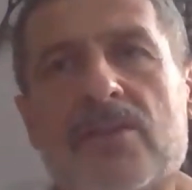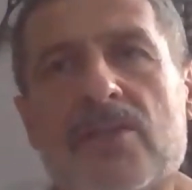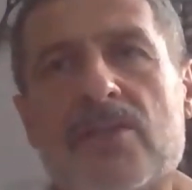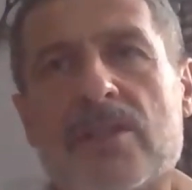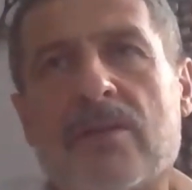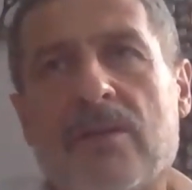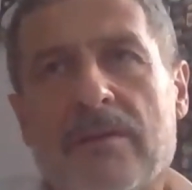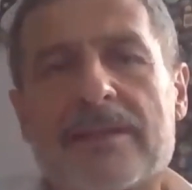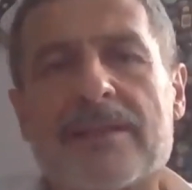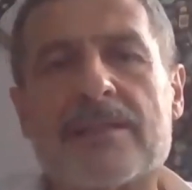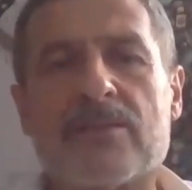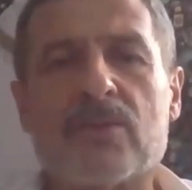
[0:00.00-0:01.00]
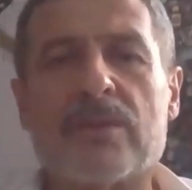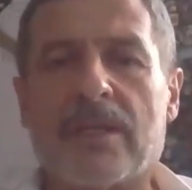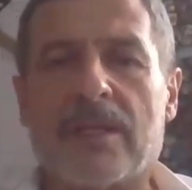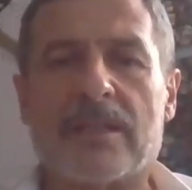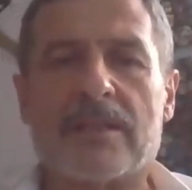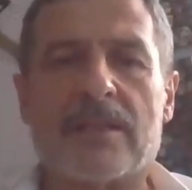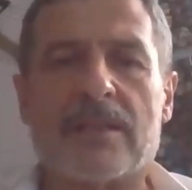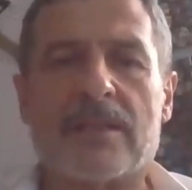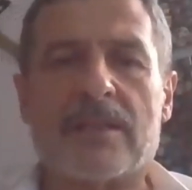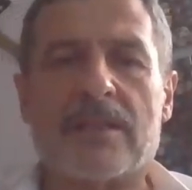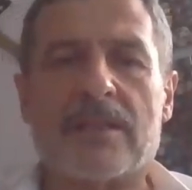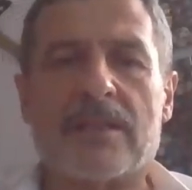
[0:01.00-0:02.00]
she
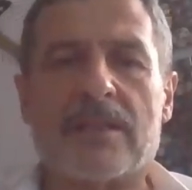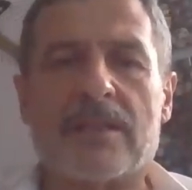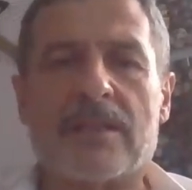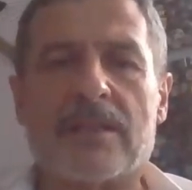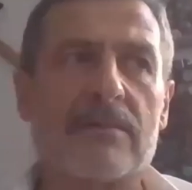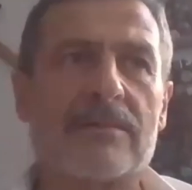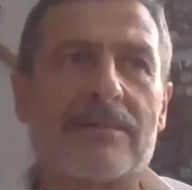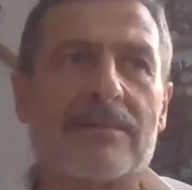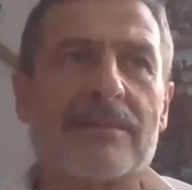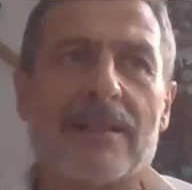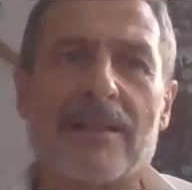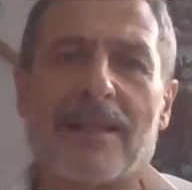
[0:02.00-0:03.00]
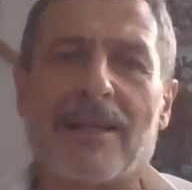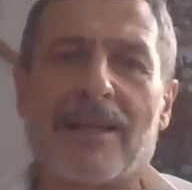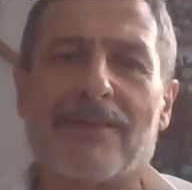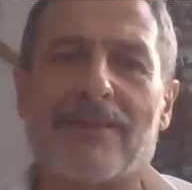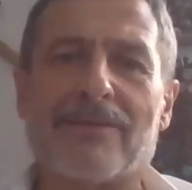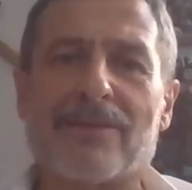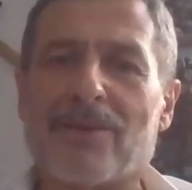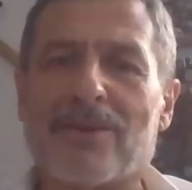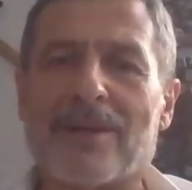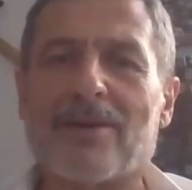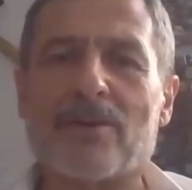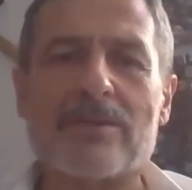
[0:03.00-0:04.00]
understood, and I love
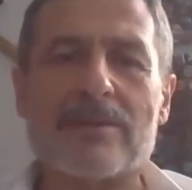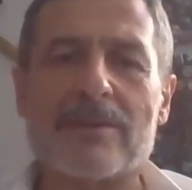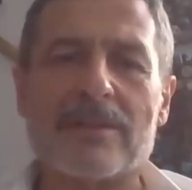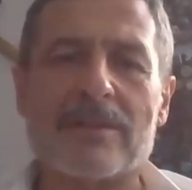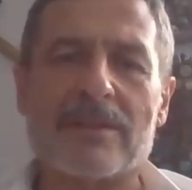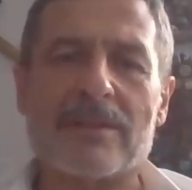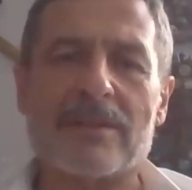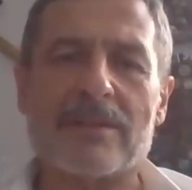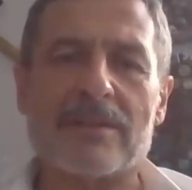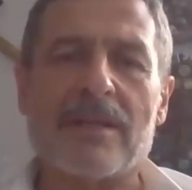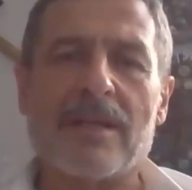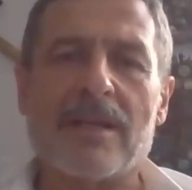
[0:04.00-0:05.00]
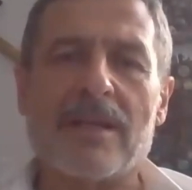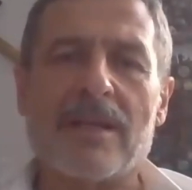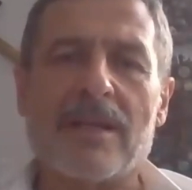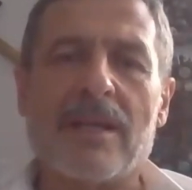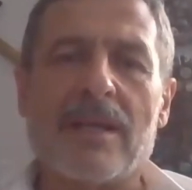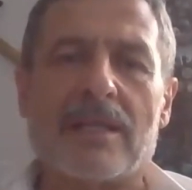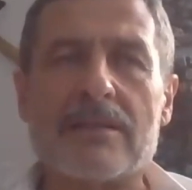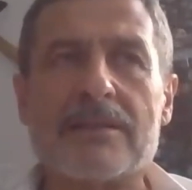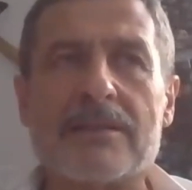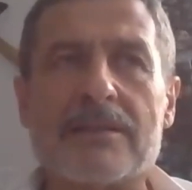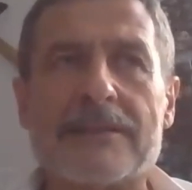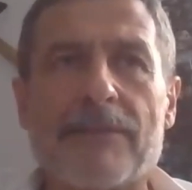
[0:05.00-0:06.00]
her a lot,
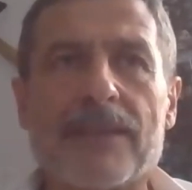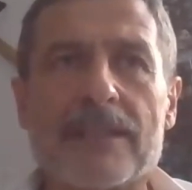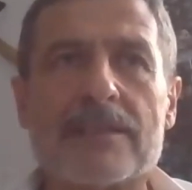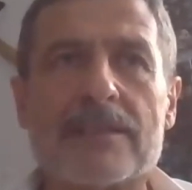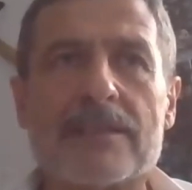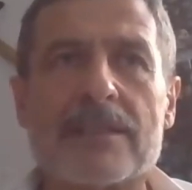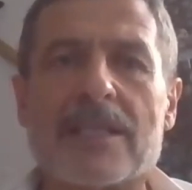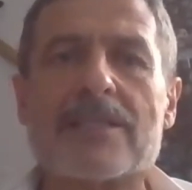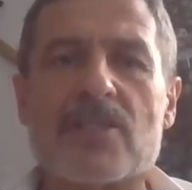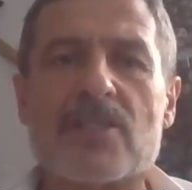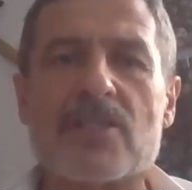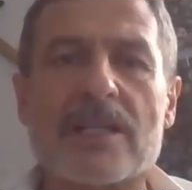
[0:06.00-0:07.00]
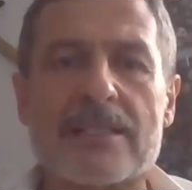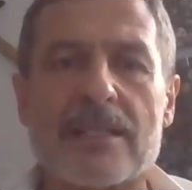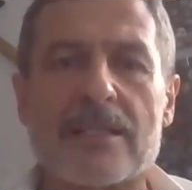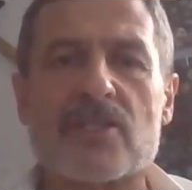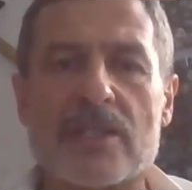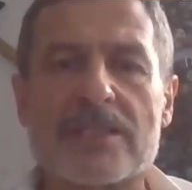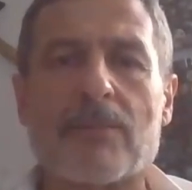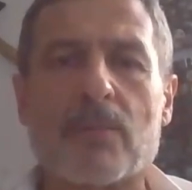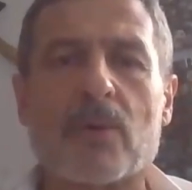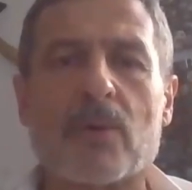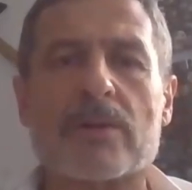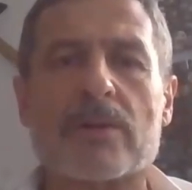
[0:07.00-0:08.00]
and that she
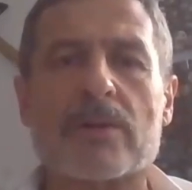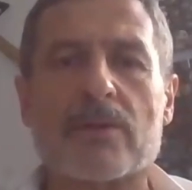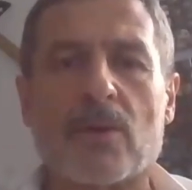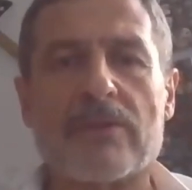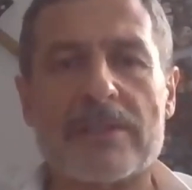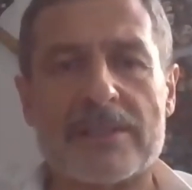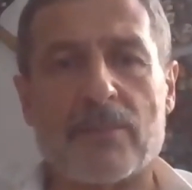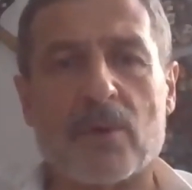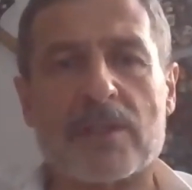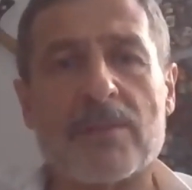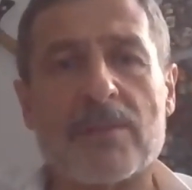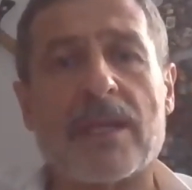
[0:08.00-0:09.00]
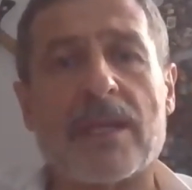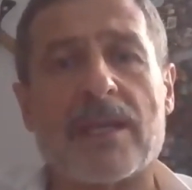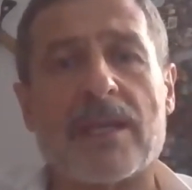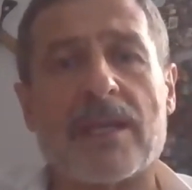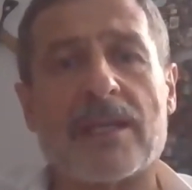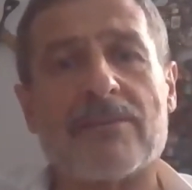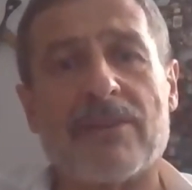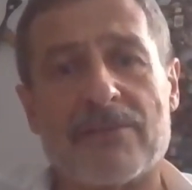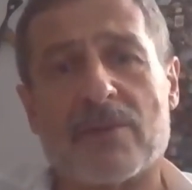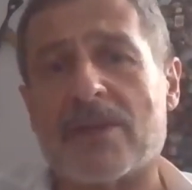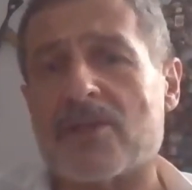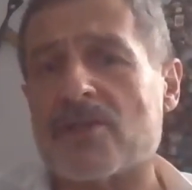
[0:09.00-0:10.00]
always support me
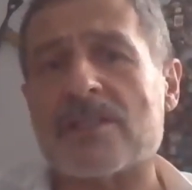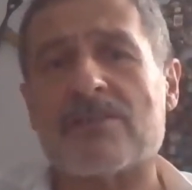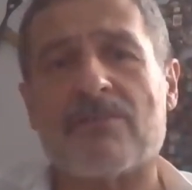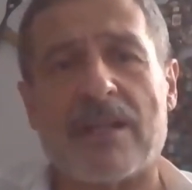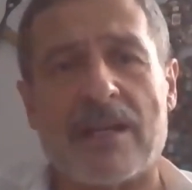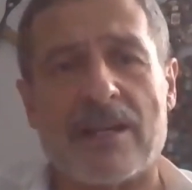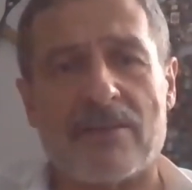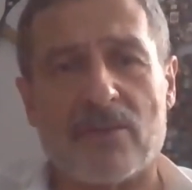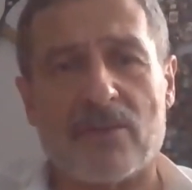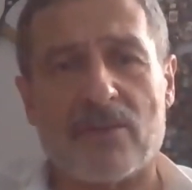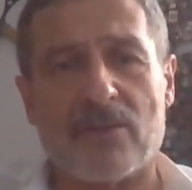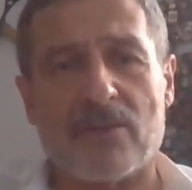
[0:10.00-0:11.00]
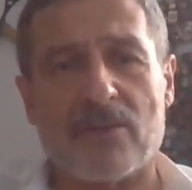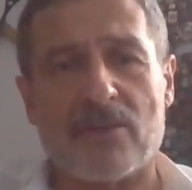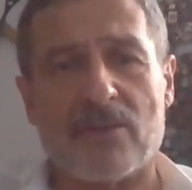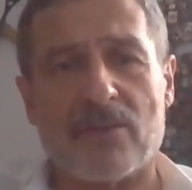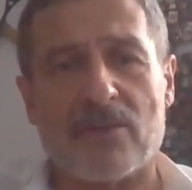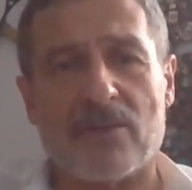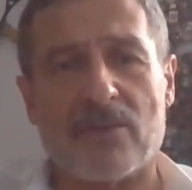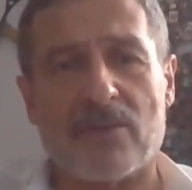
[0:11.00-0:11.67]
and wait for me. She's very worried.